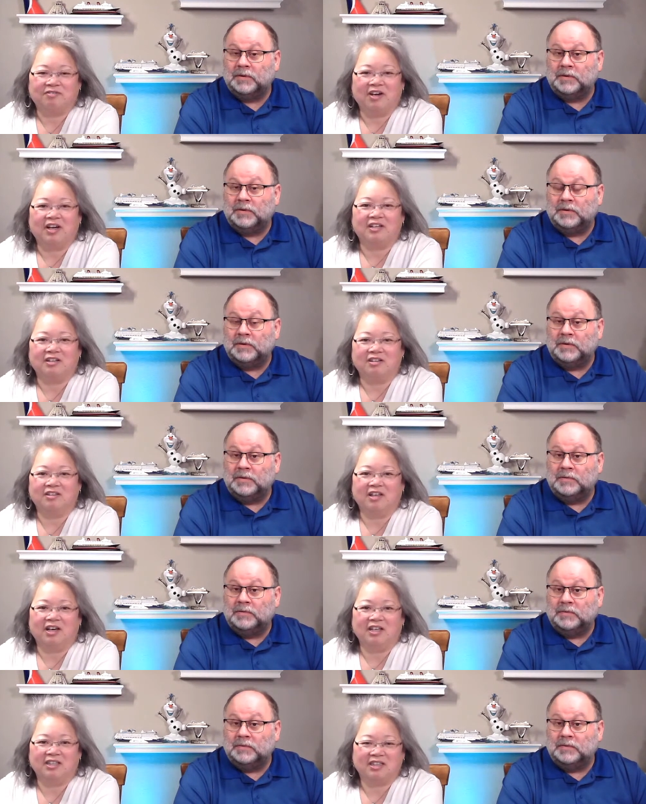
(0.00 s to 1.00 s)
Speaker 1: find
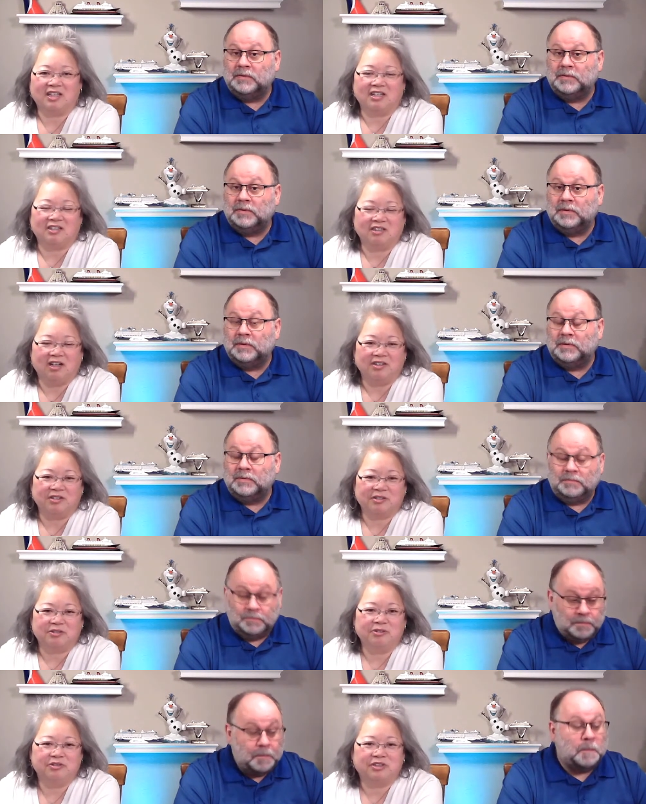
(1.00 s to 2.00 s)
online that other
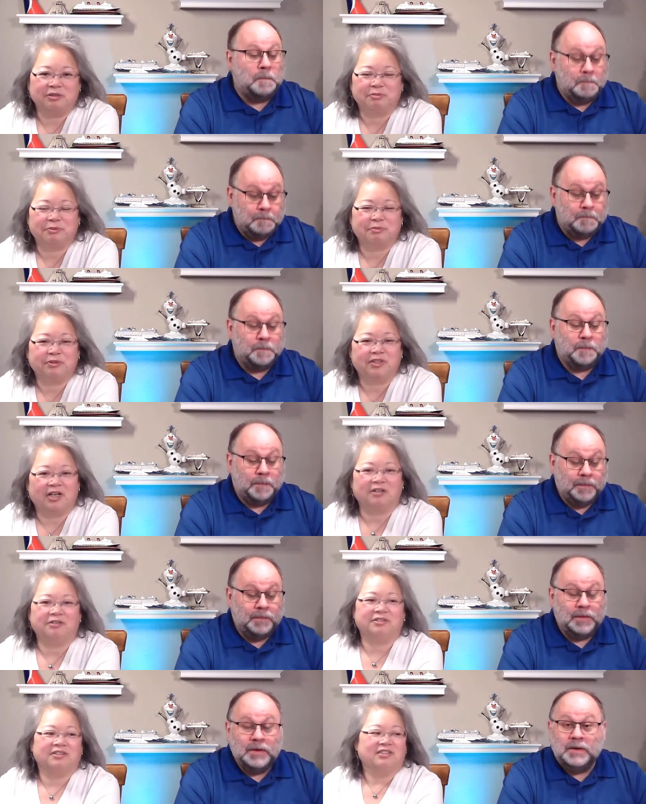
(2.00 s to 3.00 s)
cruise ships put
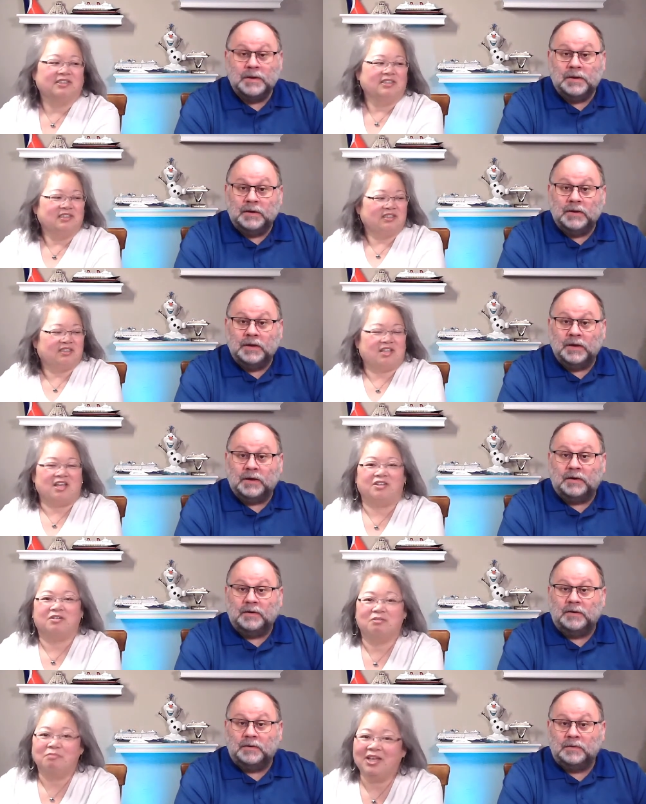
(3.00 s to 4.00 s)
out.
Speaker 2: Yeah. That you
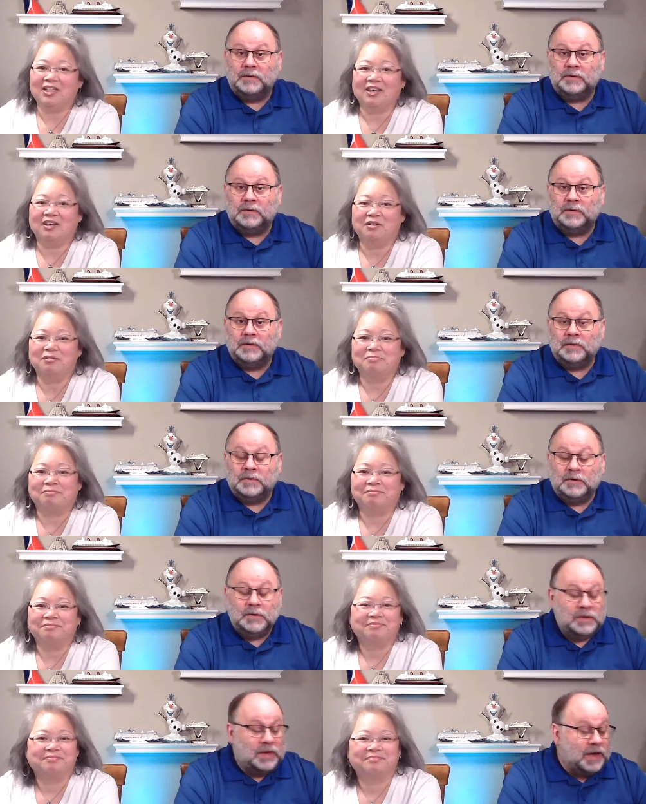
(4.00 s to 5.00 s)
can make at home.
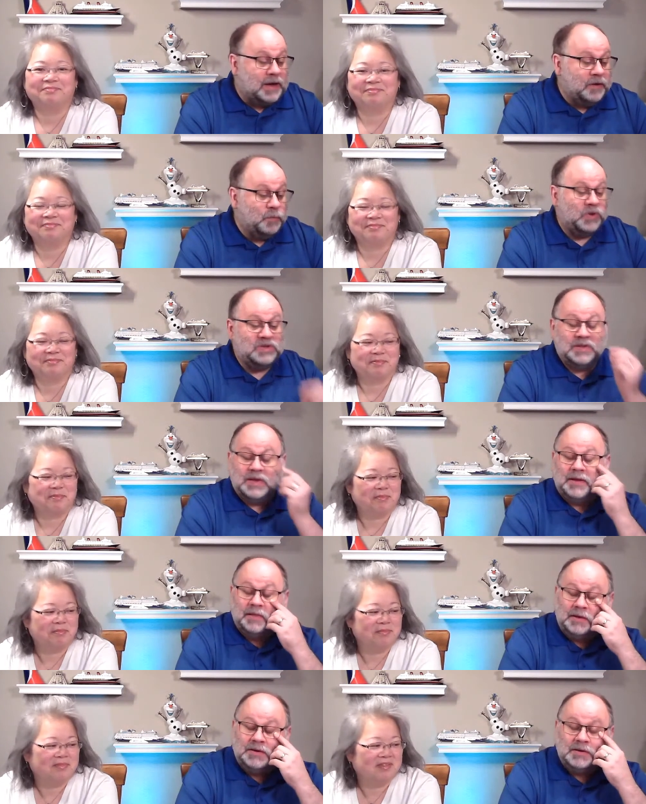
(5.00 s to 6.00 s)
Yeah, I recently, I
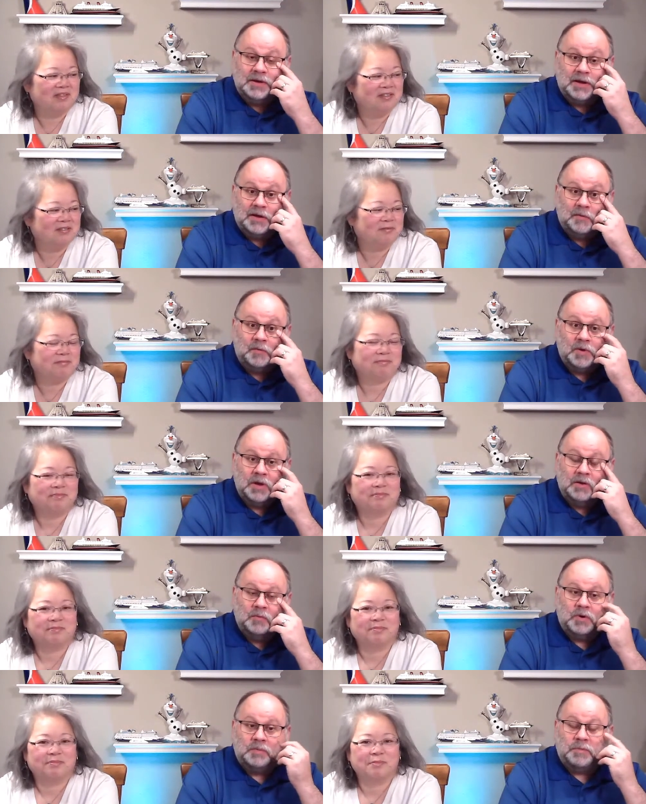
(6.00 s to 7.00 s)
looked, uh,
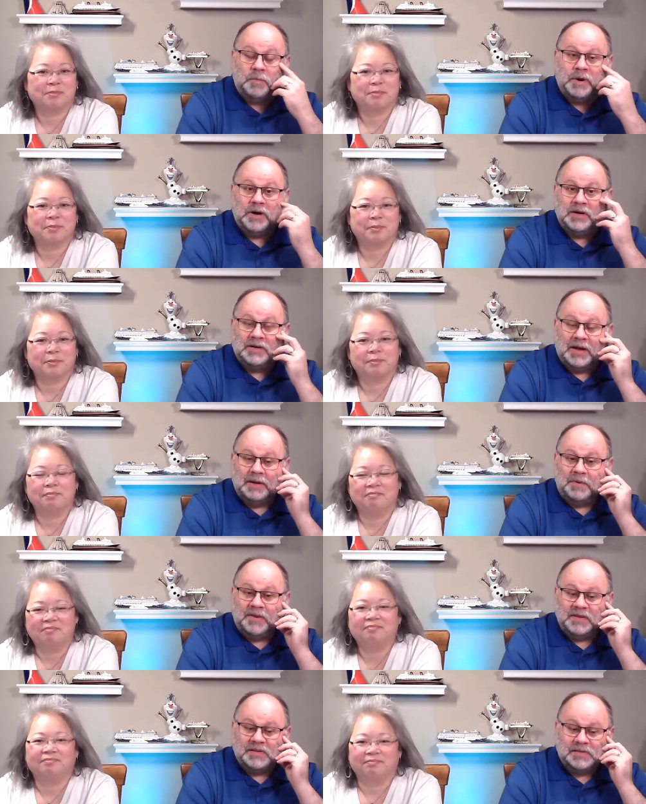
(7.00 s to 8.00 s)
and when preparing to talk about
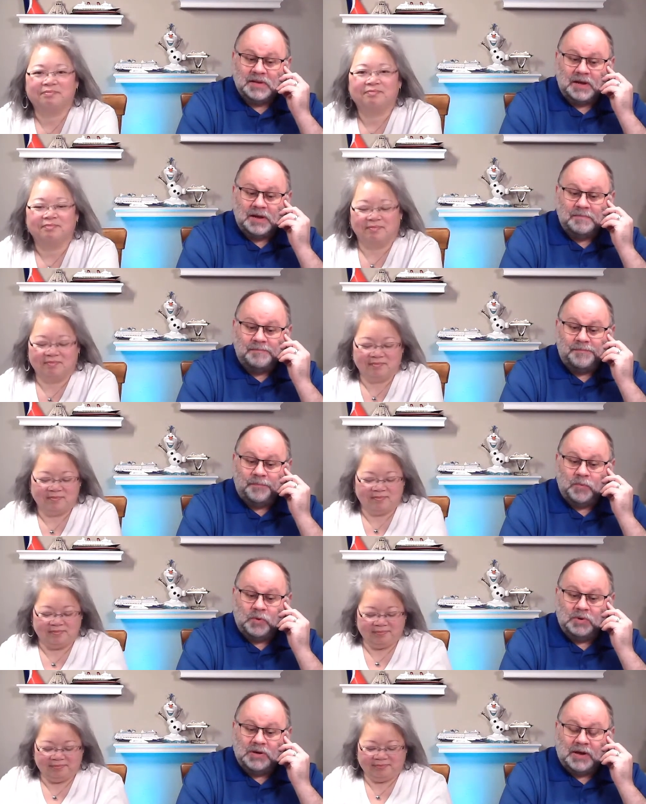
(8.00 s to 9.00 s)
this, um, we
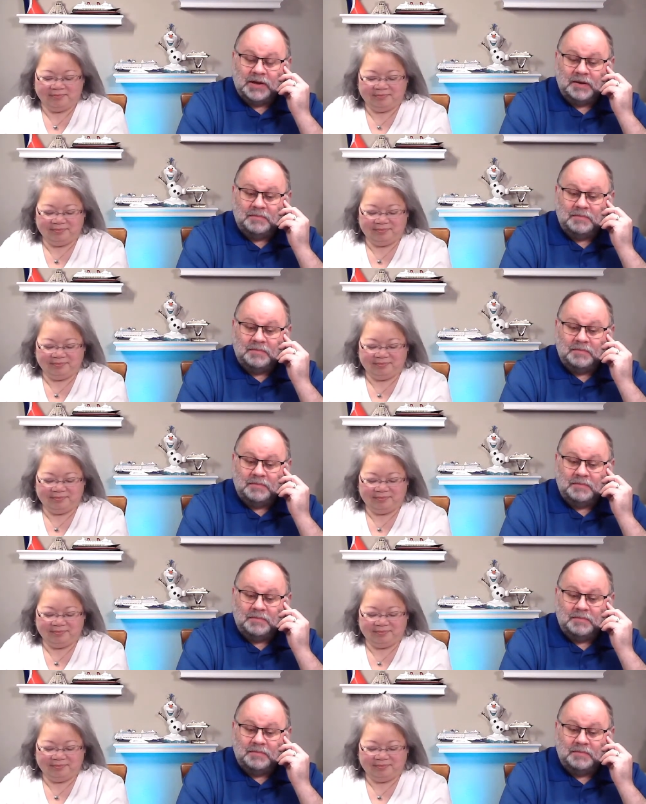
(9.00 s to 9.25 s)
were talking